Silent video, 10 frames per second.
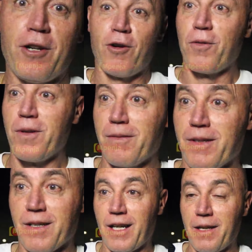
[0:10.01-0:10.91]
know. I
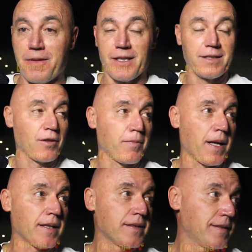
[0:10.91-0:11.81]
was really very
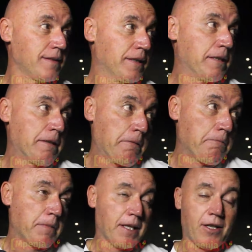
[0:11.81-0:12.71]
surprised,
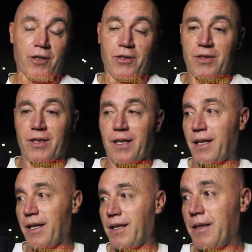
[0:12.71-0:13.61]
because
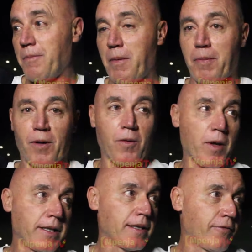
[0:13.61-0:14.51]
the people
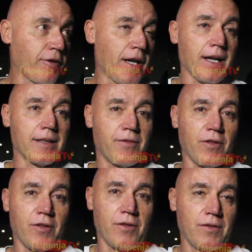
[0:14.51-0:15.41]
waiting for us
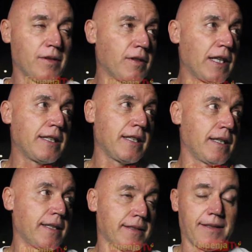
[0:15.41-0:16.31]
for greeting
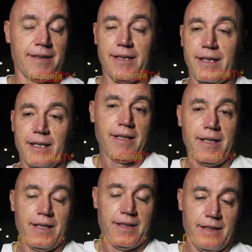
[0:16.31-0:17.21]
is
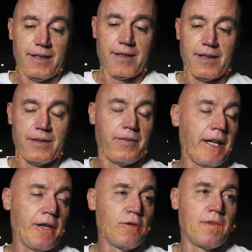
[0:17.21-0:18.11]

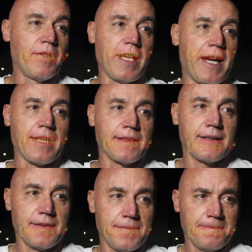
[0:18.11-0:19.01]
very good, very nice.